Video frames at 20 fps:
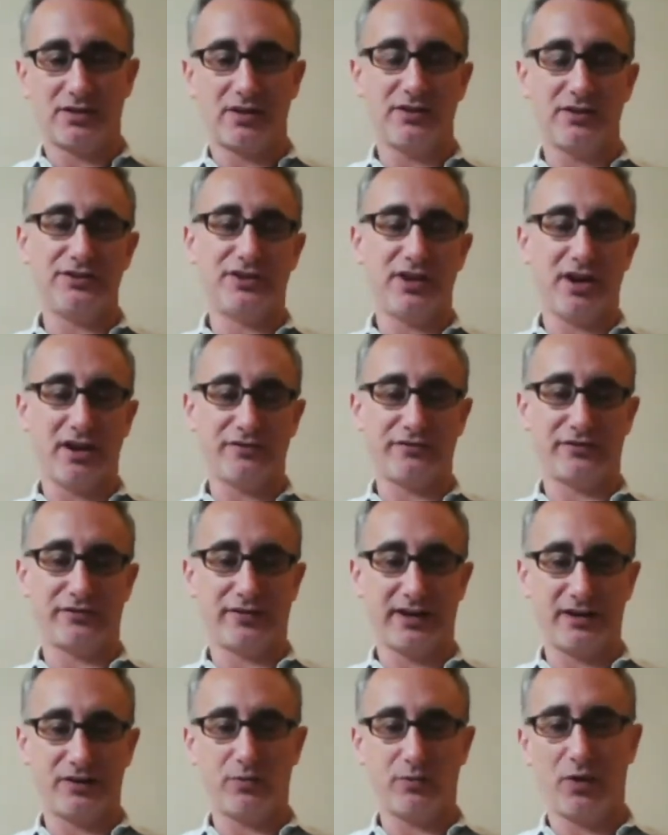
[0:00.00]
is called the
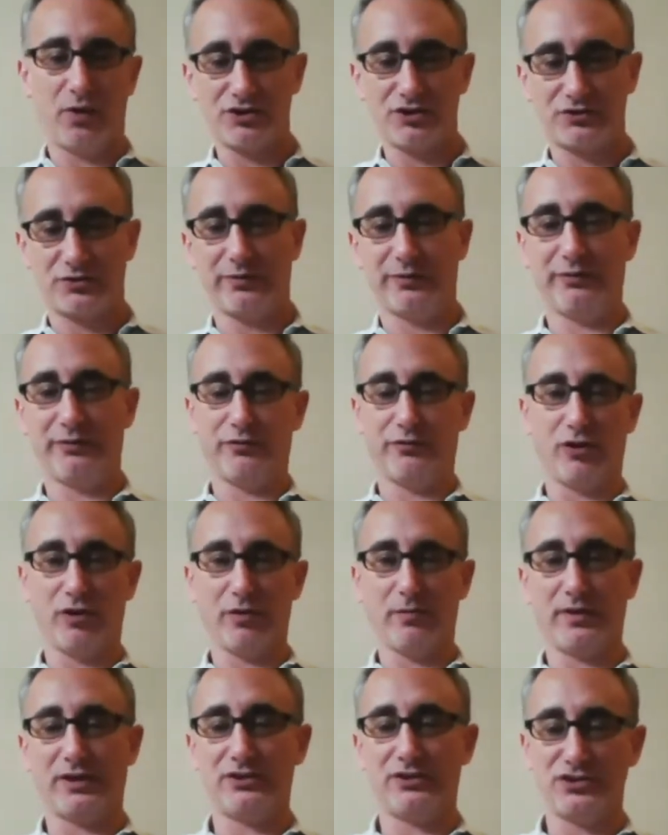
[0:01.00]
Dodd-Frank Wall Street
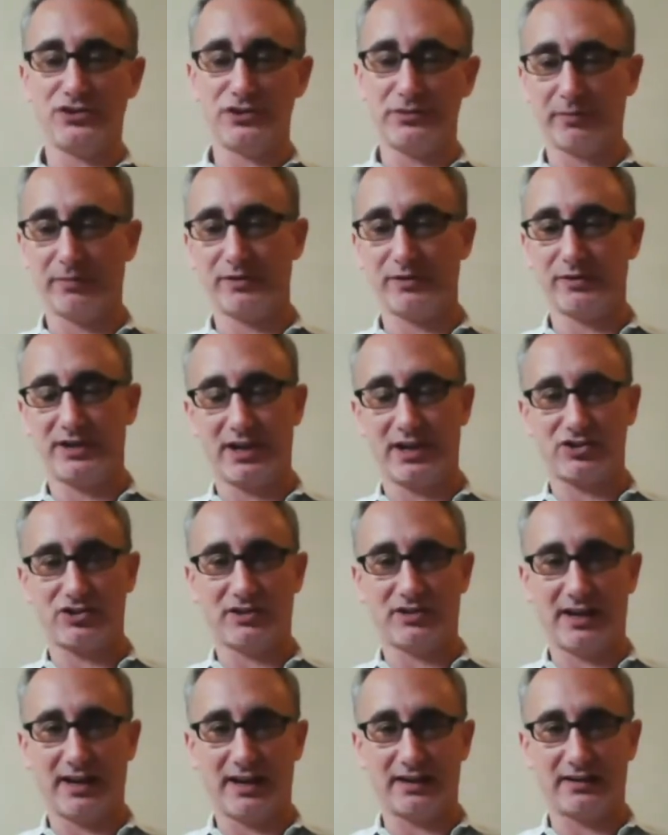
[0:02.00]
Reform and Consumer
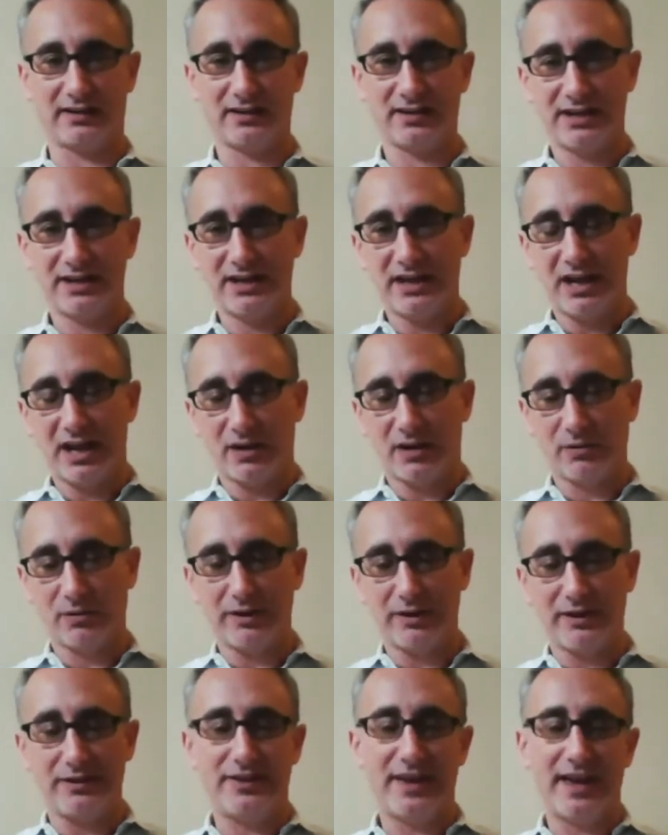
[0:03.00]
Protection Act.
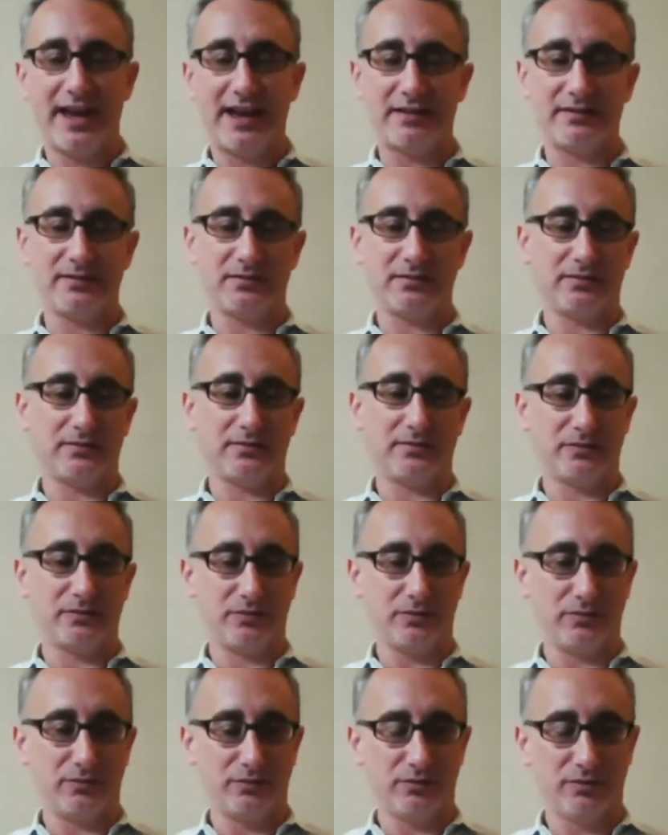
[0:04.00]
And really that
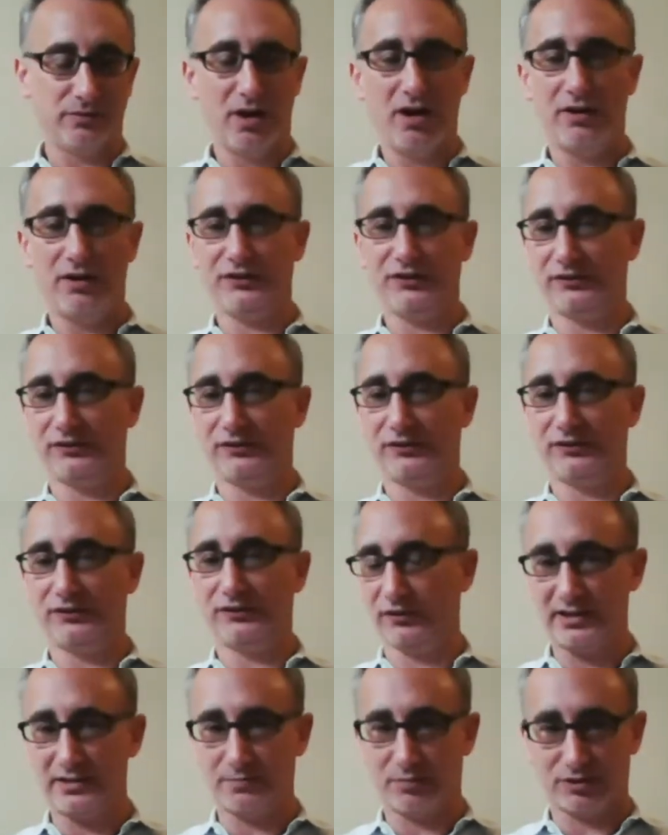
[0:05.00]
law is
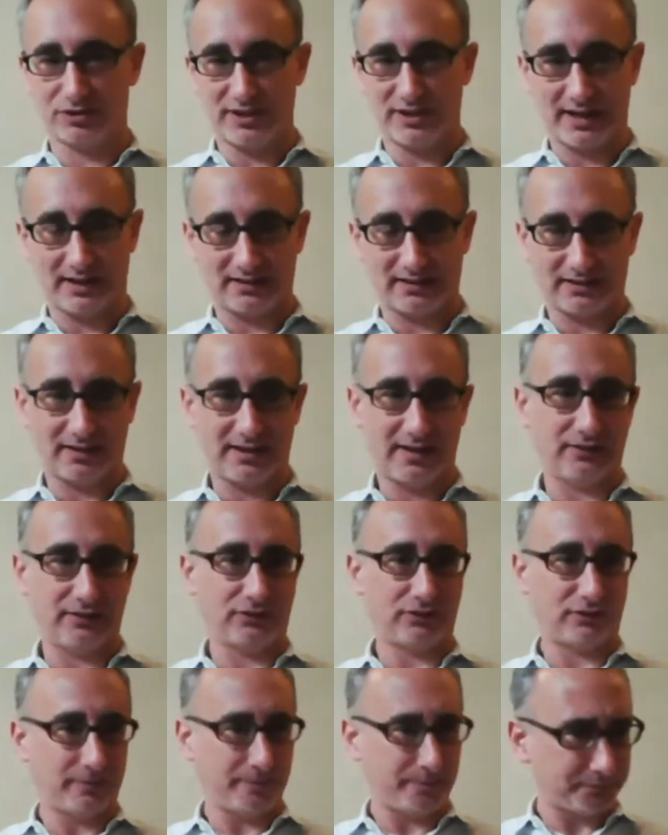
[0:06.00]
designed to protect
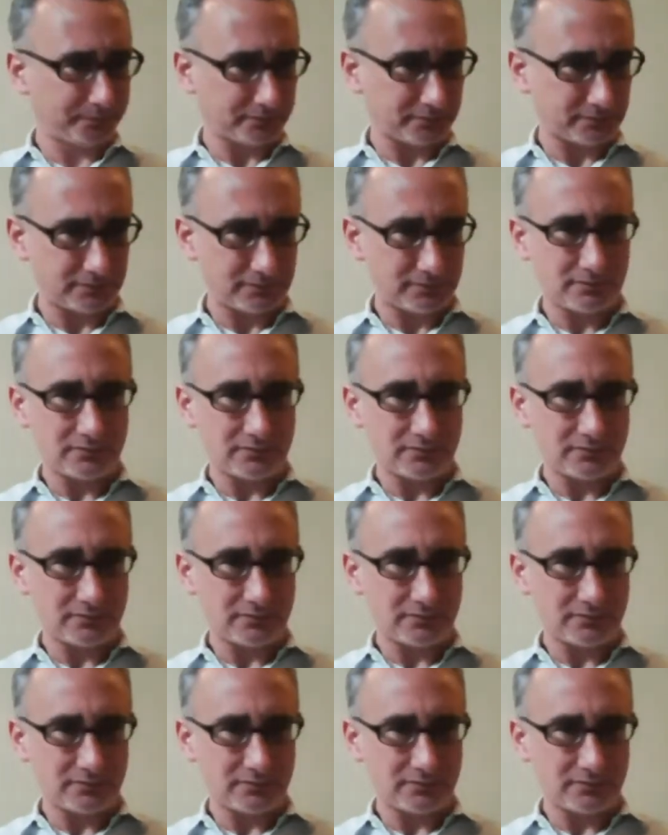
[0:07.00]
against,